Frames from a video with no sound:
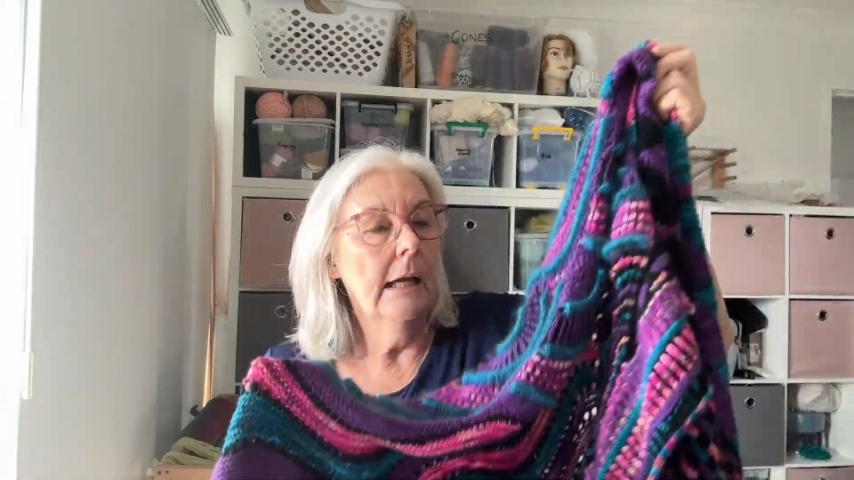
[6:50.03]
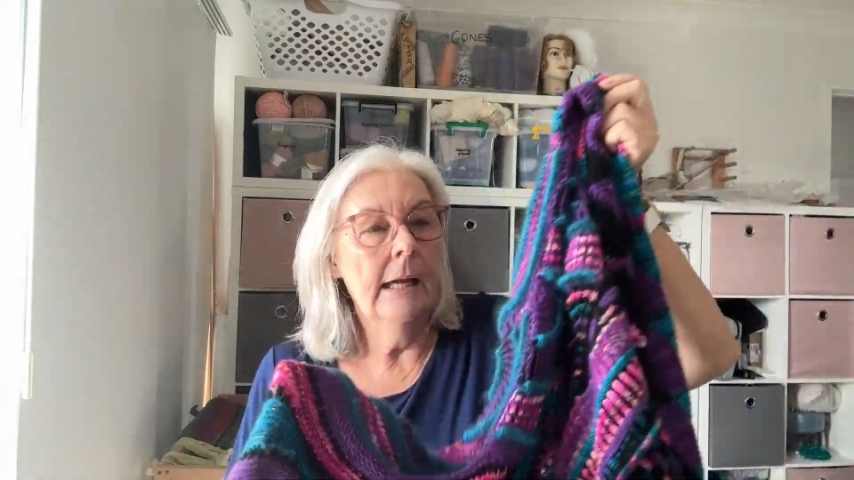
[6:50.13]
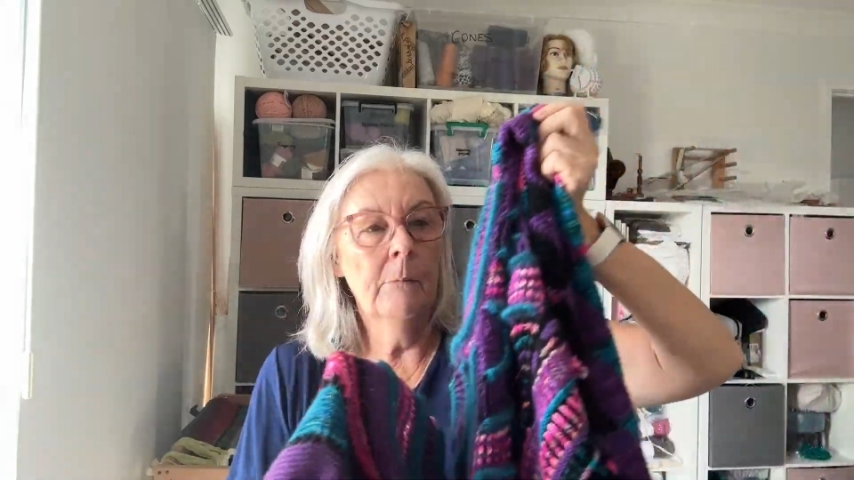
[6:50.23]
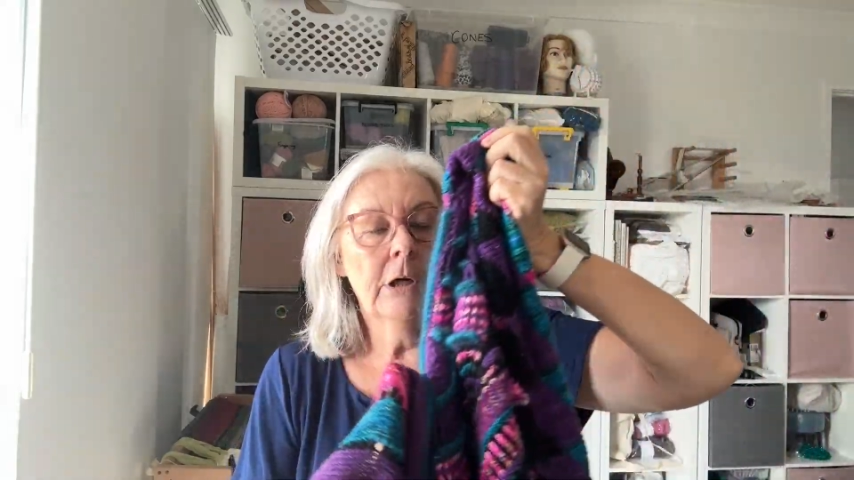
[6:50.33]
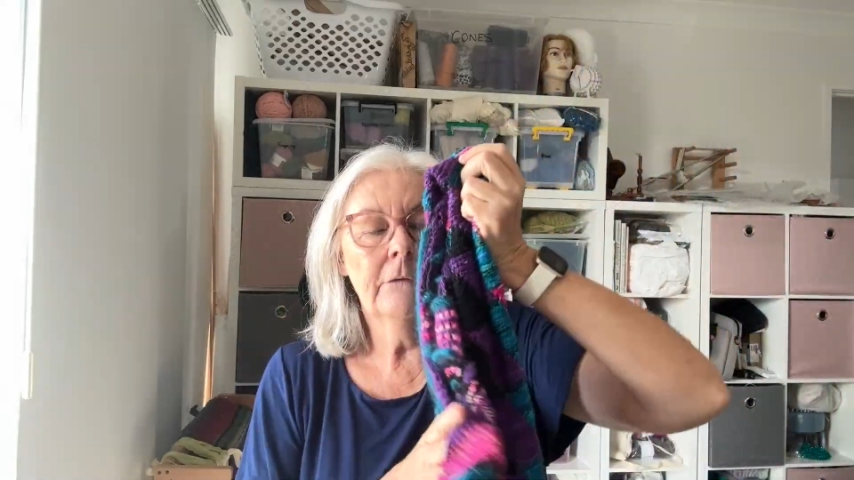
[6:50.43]

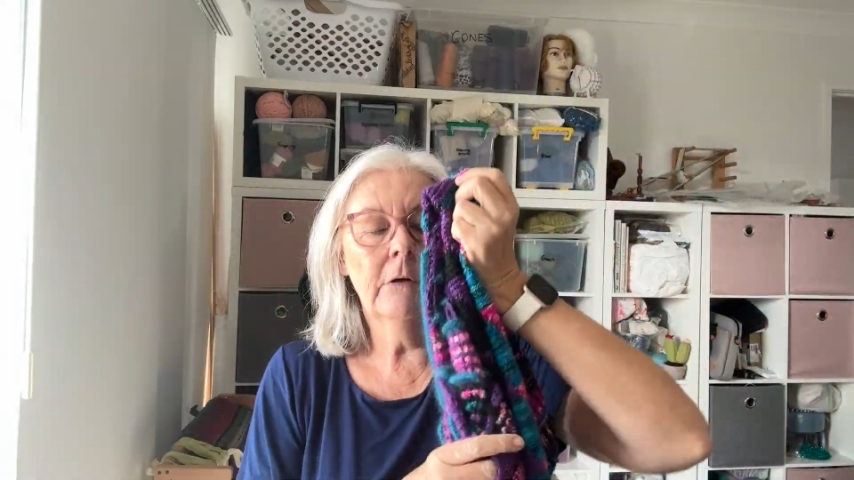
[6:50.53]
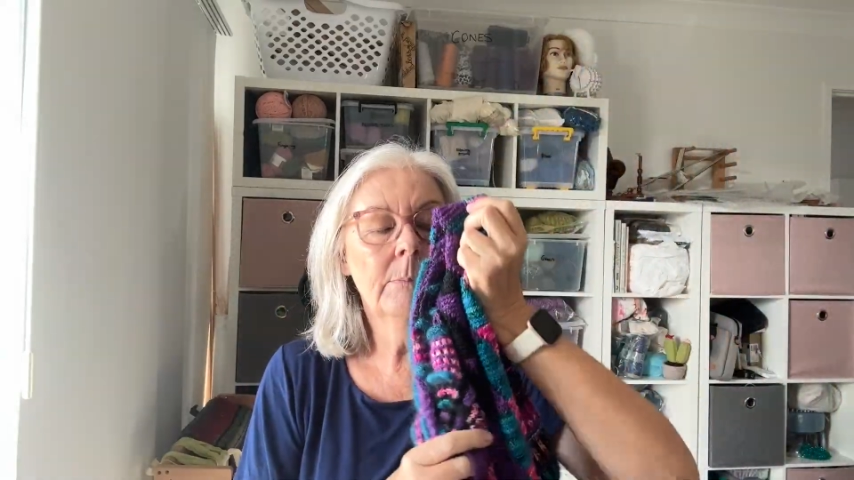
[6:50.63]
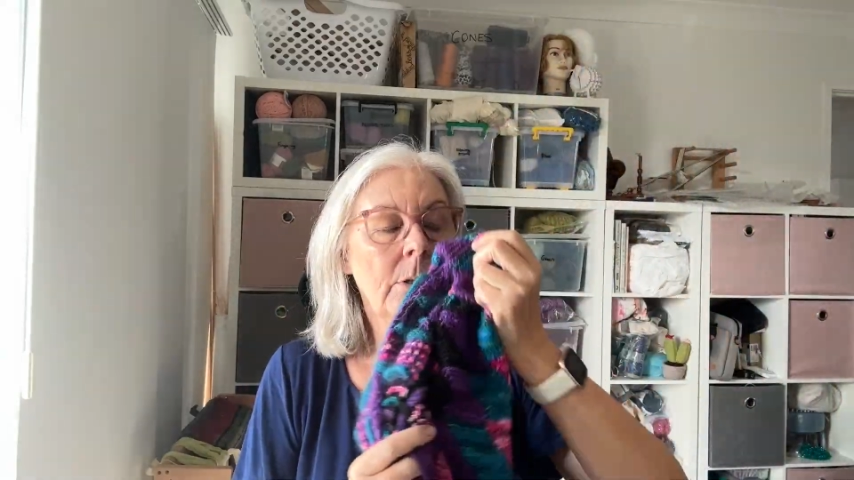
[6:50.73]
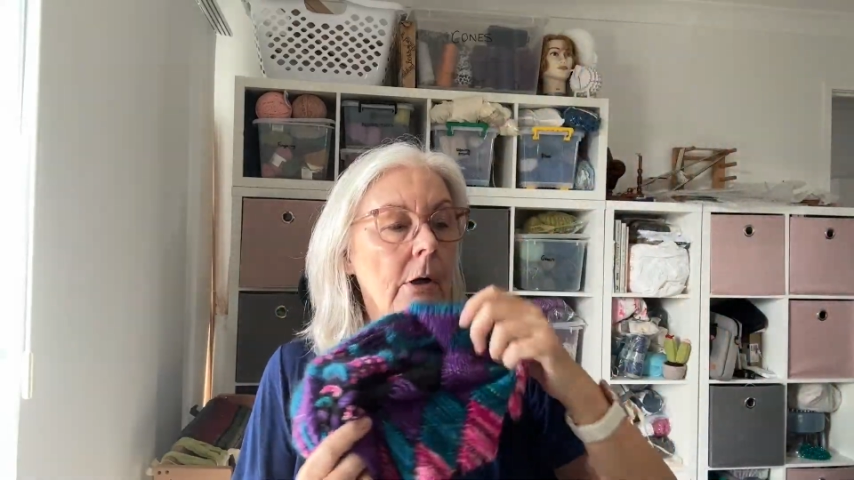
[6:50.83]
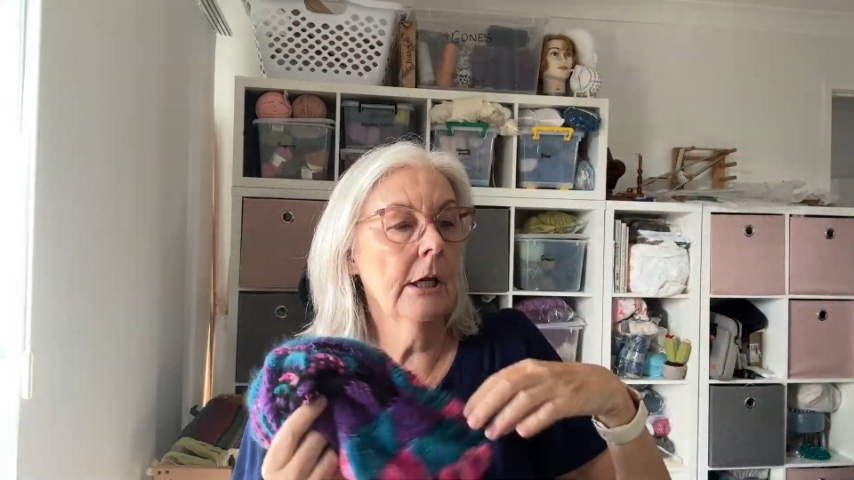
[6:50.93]
And whatever I'm
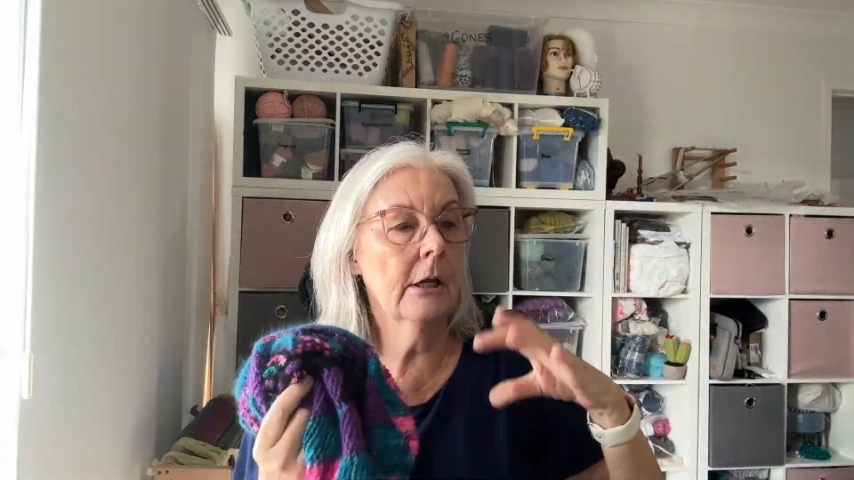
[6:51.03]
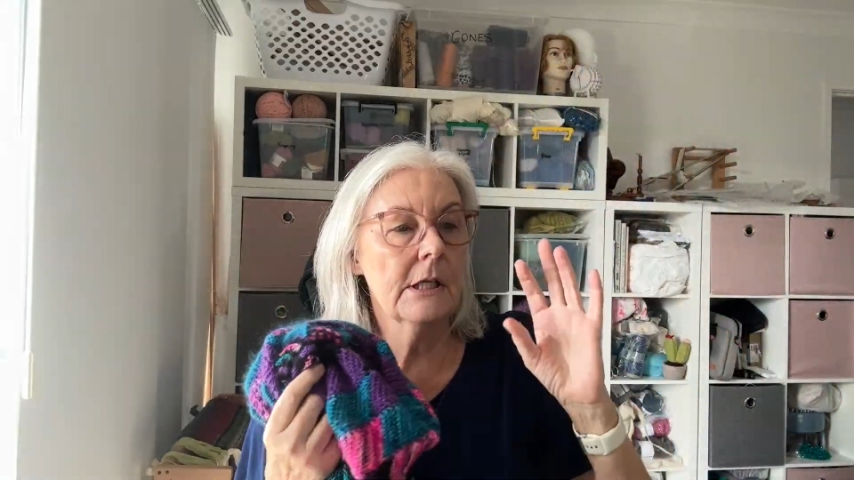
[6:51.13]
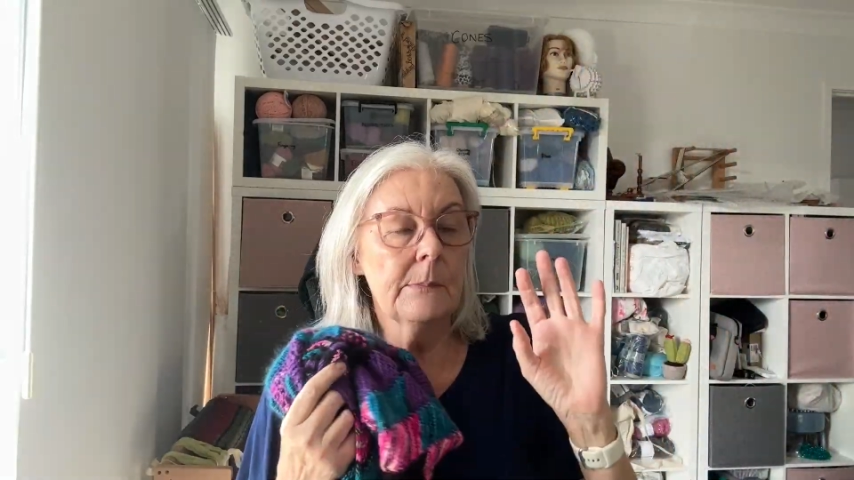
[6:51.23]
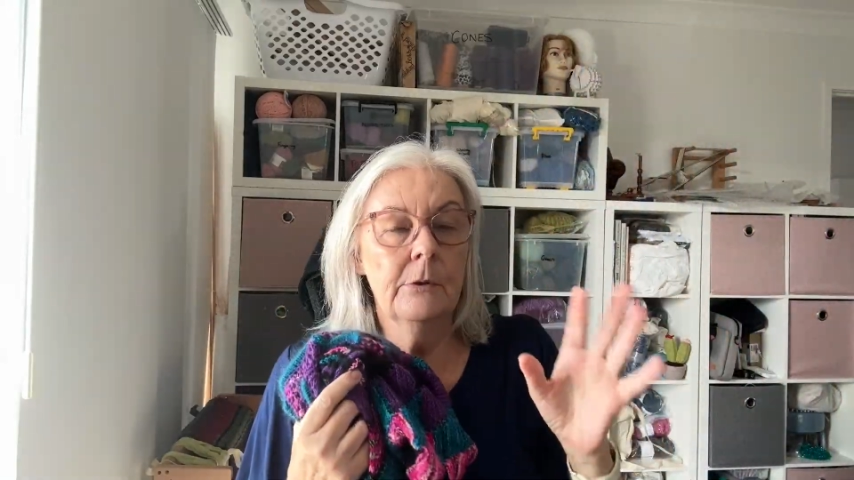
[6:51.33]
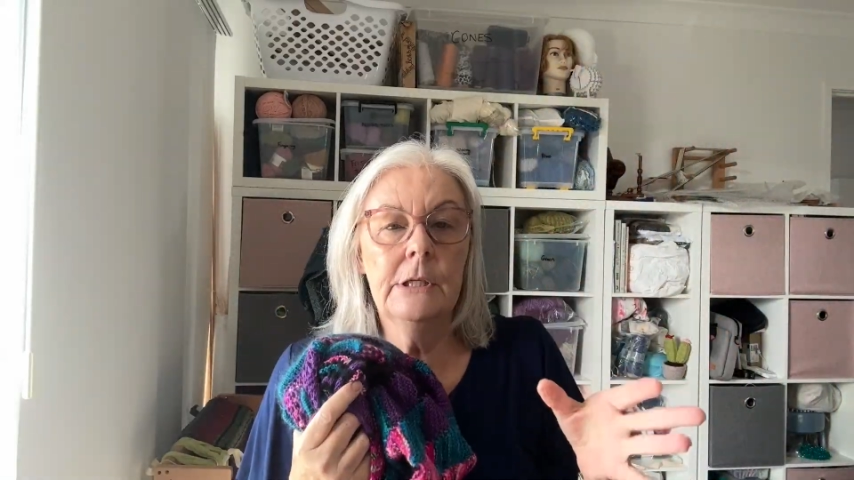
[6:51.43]
blocking, I
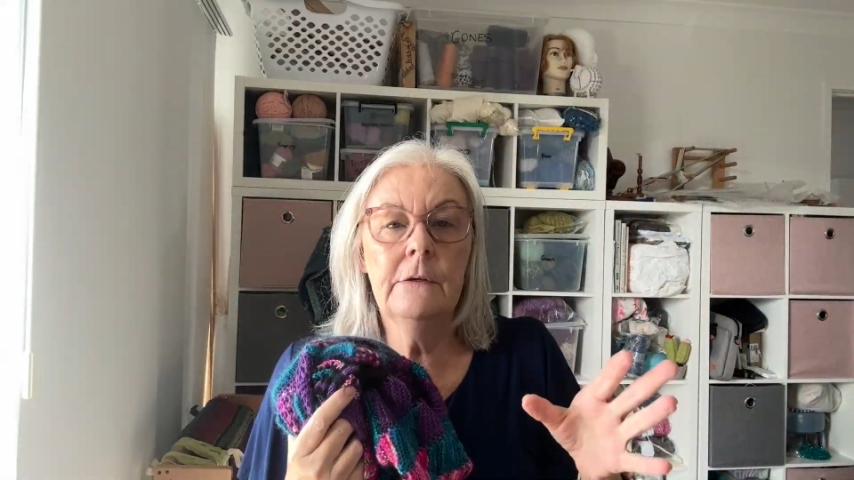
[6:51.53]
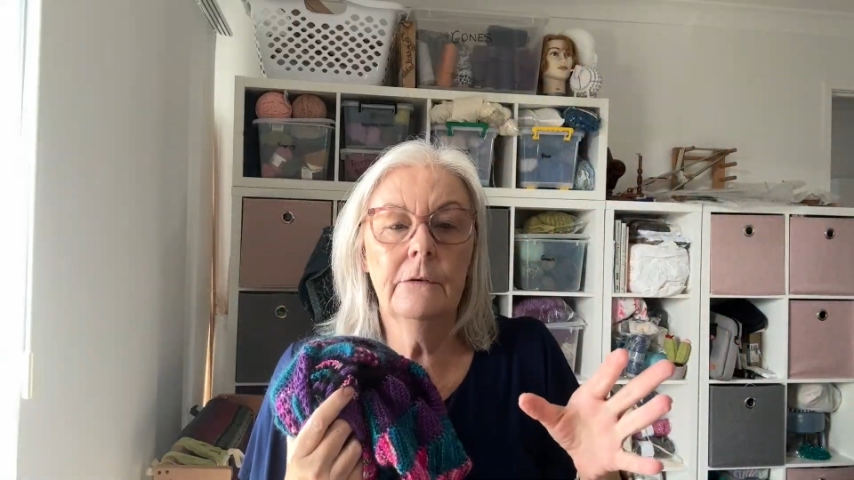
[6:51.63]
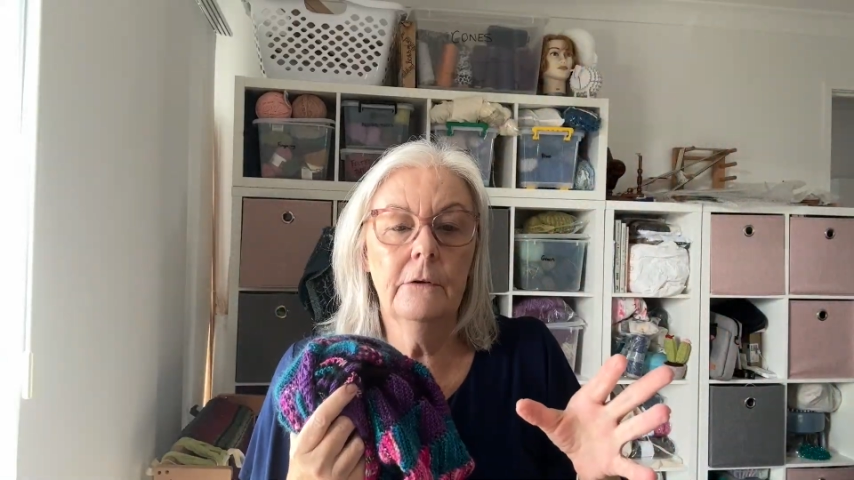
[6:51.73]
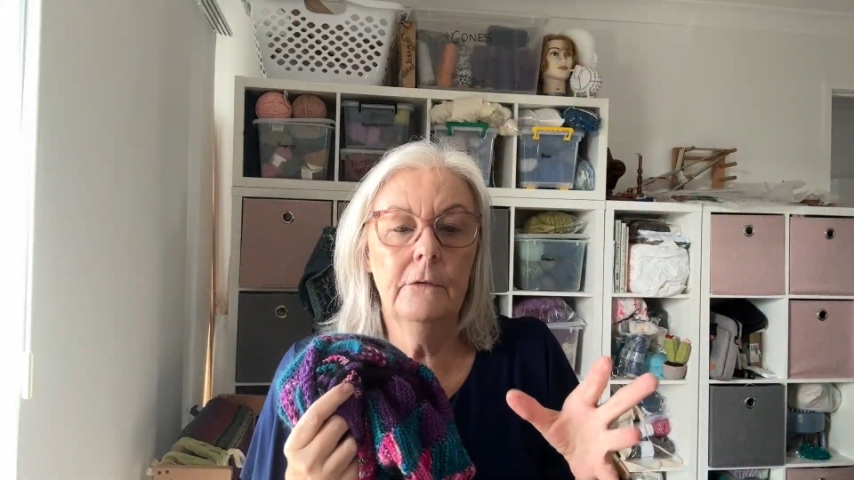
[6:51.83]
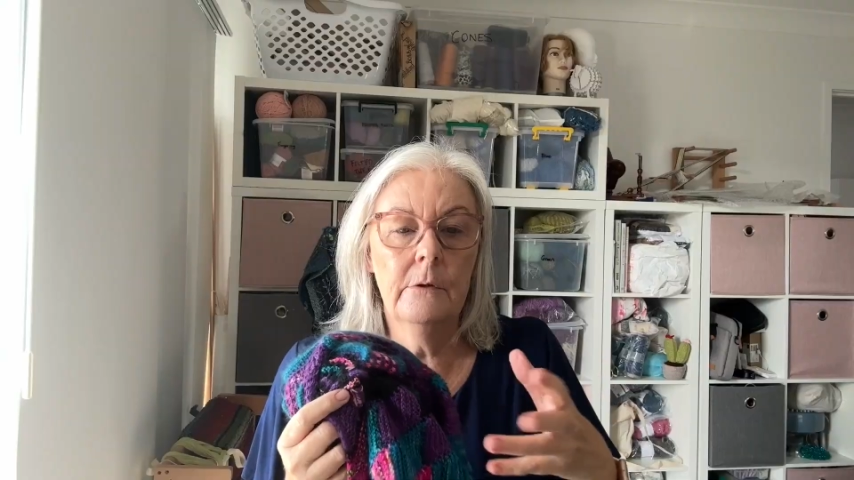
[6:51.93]
just put it in
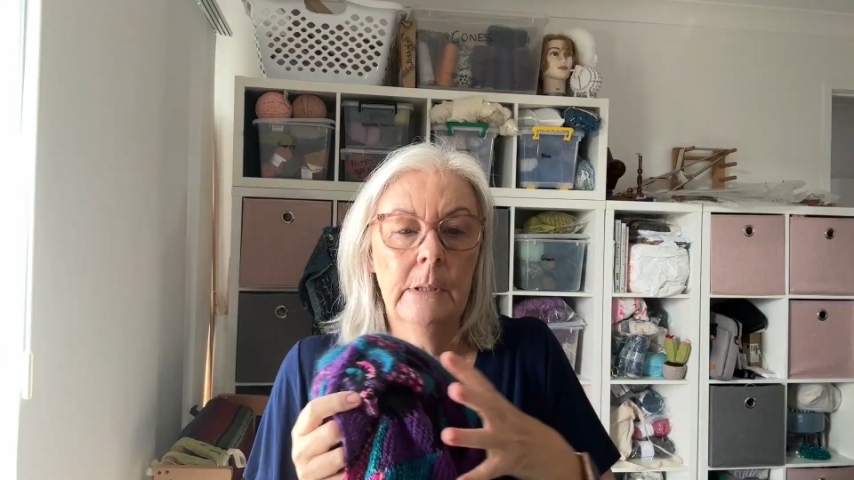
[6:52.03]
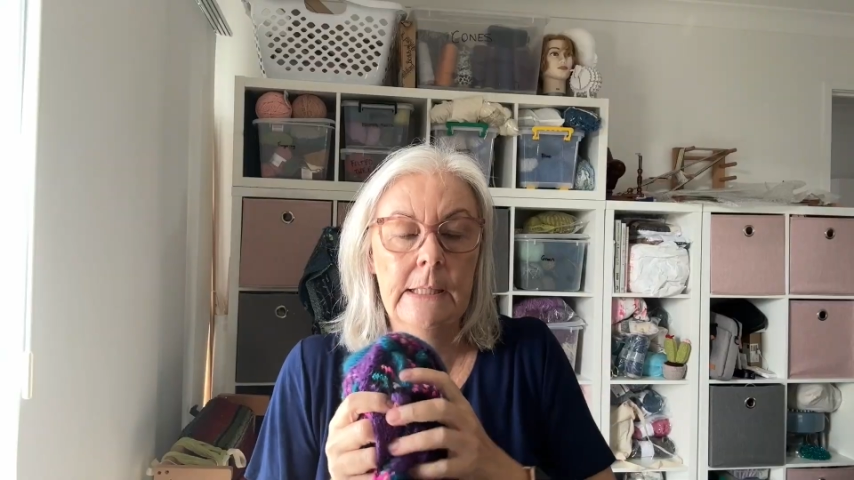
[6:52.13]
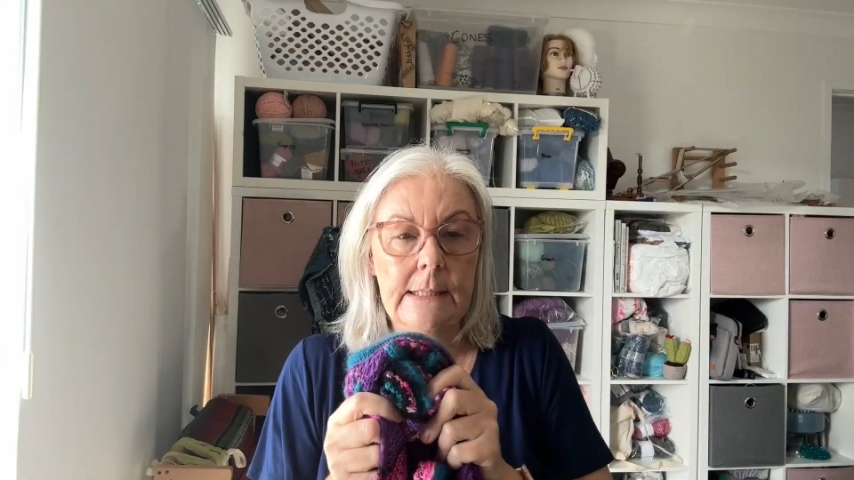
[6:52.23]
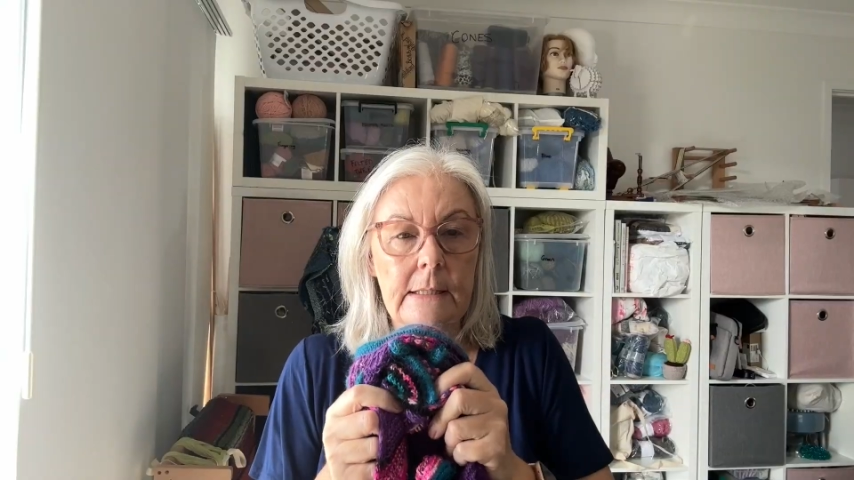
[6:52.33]
for a few minutes.